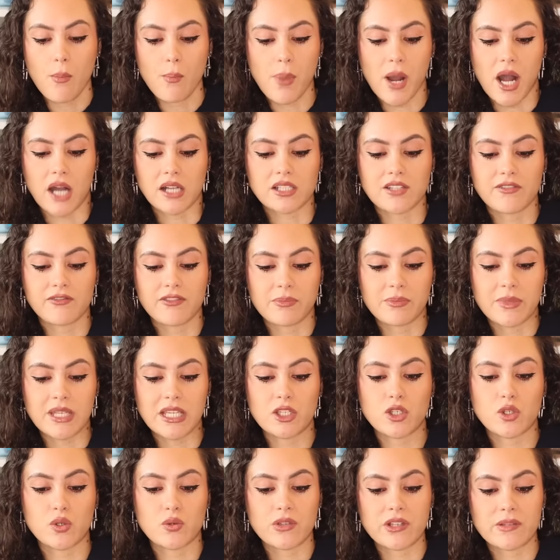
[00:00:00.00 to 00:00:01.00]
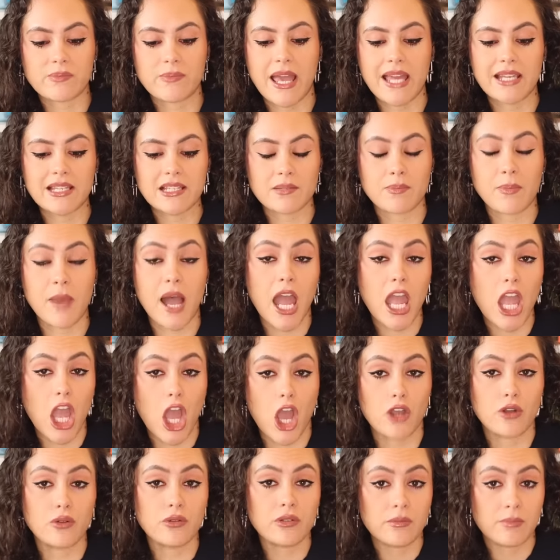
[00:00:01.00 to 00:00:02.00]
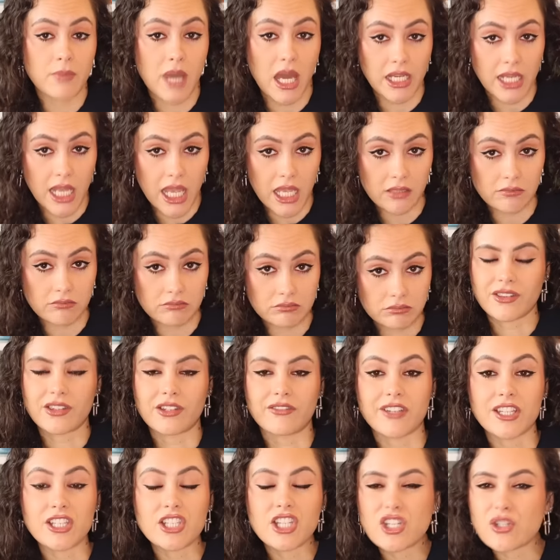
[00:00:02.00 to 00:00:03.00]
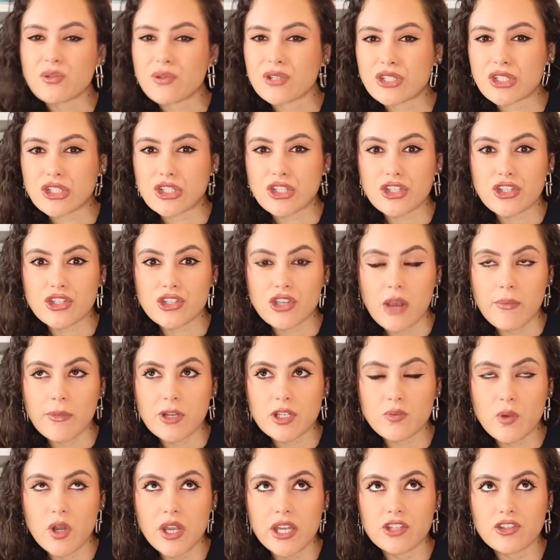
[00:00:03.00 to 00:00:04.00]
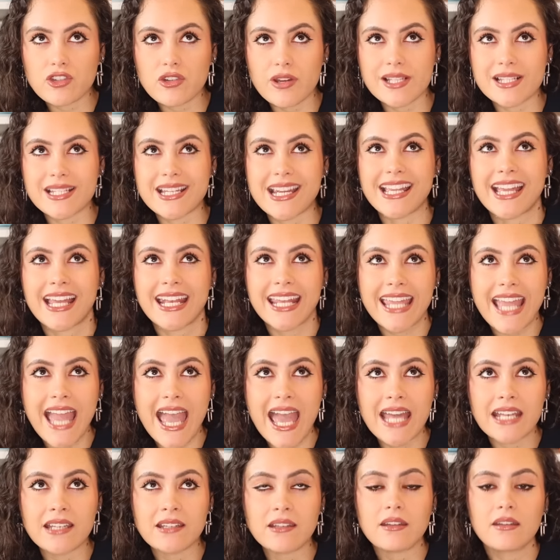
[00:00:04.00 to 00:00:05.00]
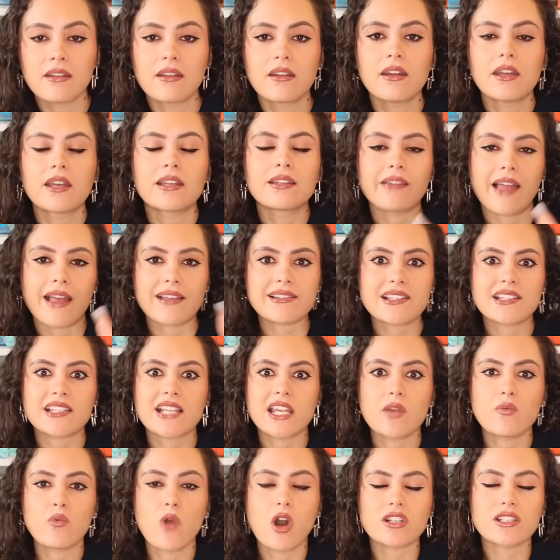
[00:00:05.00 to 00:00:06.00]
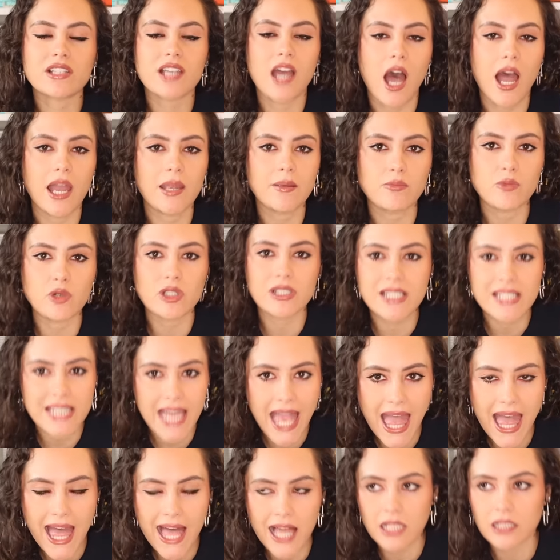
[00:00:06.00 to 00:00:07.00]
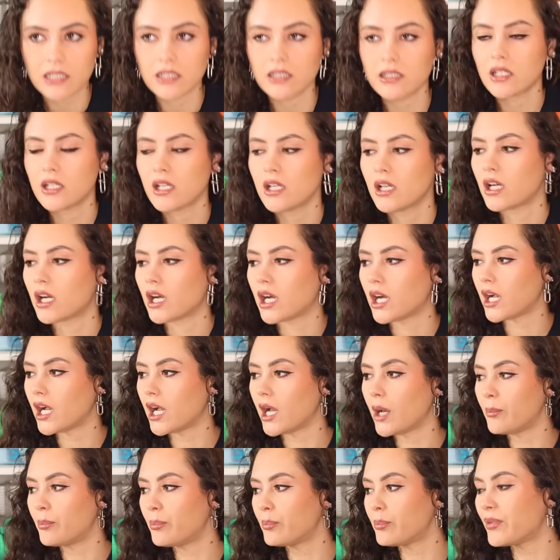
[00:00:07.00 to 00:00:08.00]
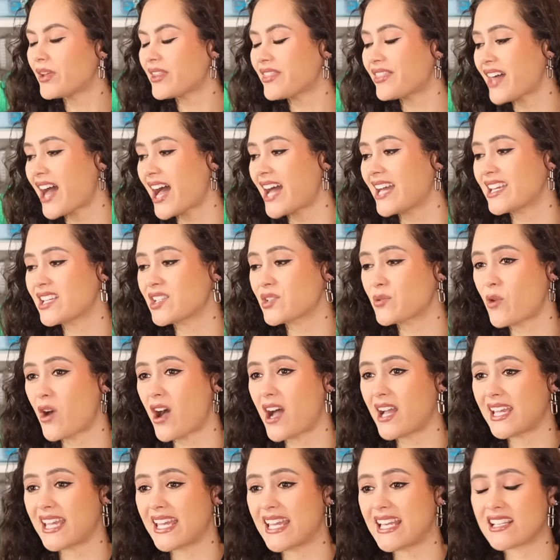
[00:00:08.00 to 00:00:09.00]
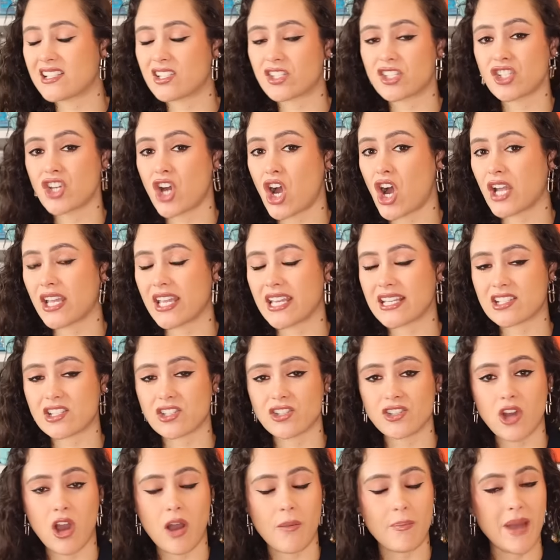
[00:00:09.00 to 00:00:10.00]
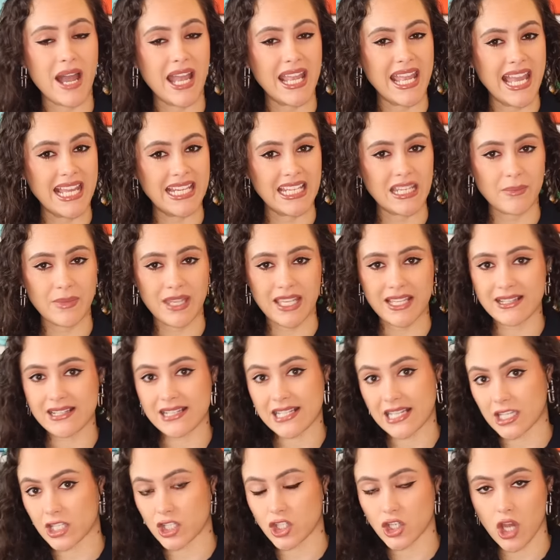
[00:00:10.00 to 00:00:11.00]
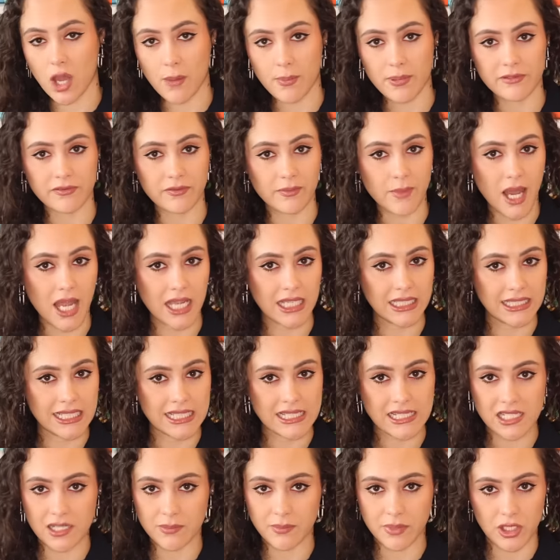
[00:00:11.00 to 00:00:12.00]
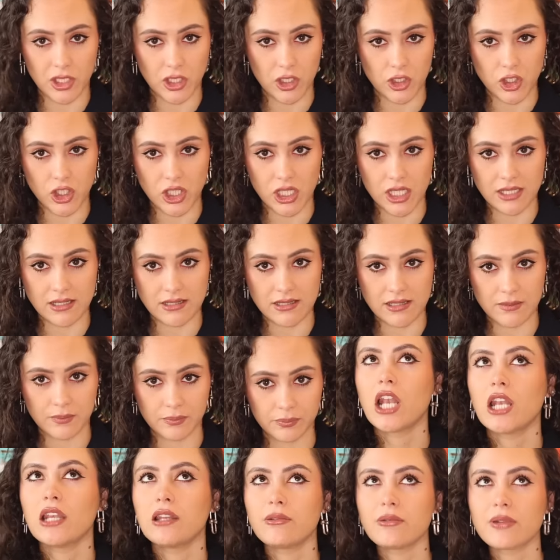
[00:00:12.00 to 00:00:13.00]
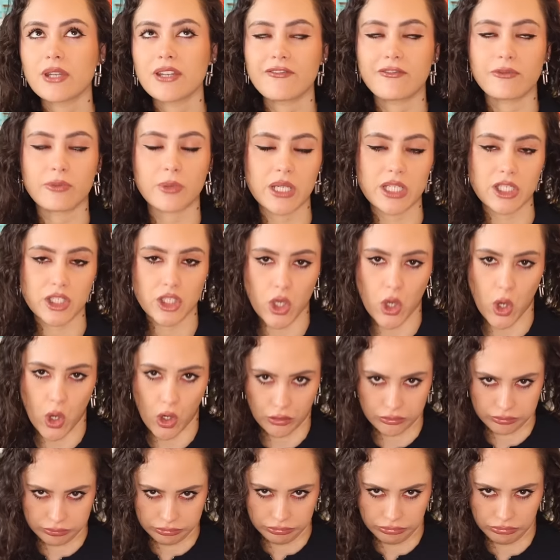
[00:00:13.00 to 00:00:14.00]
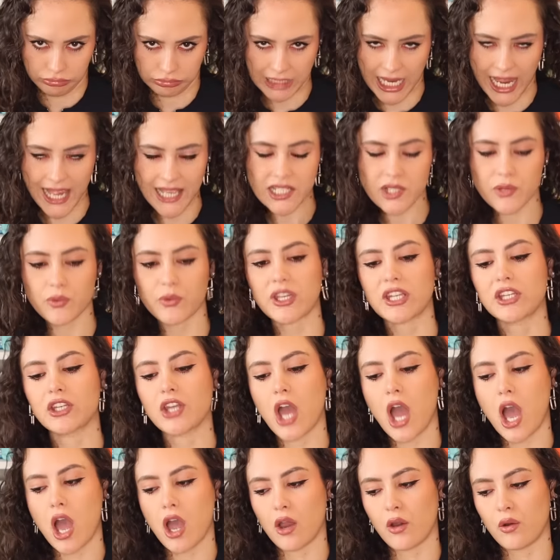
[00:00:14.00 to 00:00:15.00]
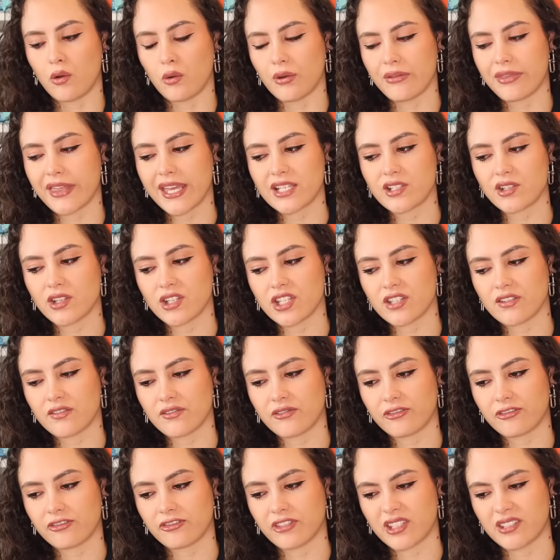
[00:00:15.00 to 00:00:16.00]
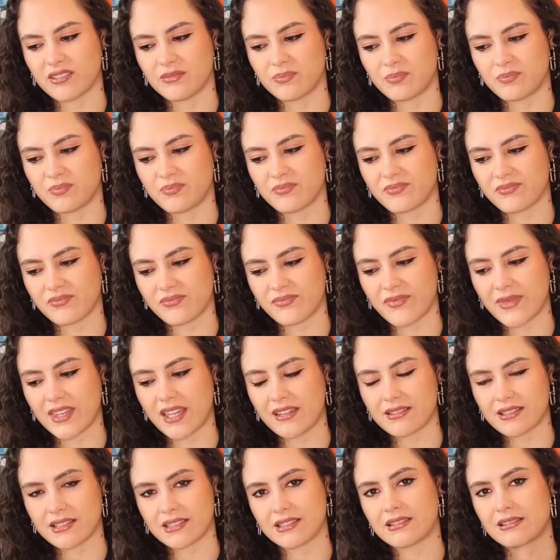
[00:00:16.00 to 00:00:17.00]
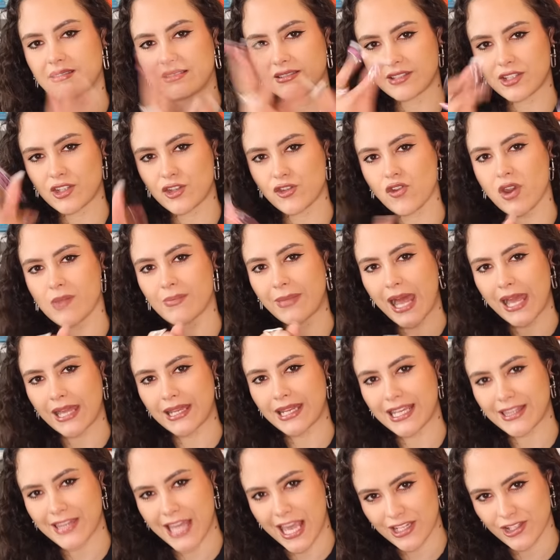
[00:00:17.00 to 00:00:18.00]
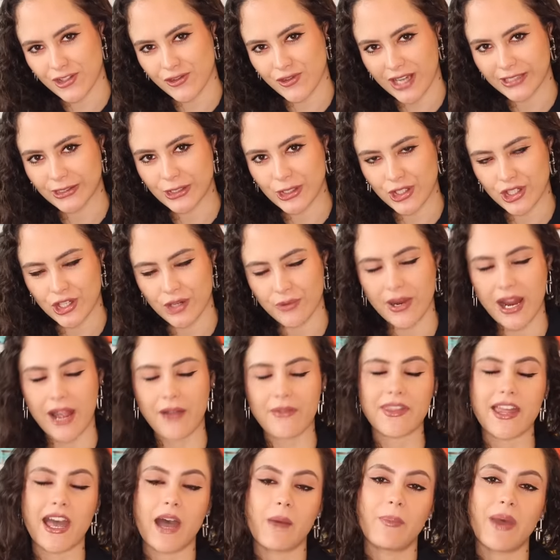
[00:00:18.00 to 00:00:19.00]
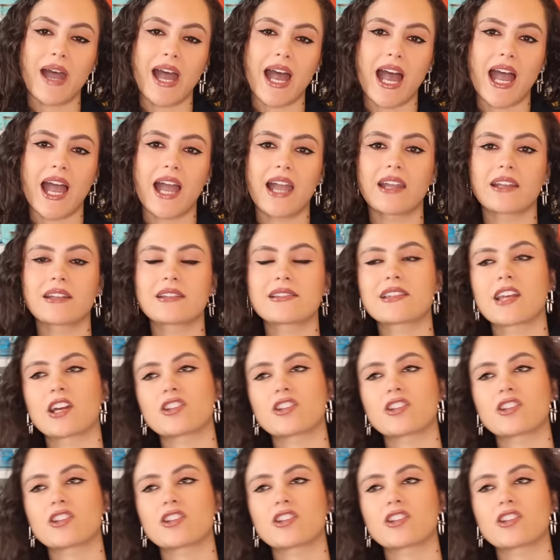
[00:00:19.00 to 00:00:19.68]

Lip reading: But for me to spend my own money, the vintage ones are just so much more interesting. And again, let's see what time will tell. But that is why it's not by any means at the top of my list to purchase. Louis Vuitton, as we know, they sort of streamlining their strategy around their bags.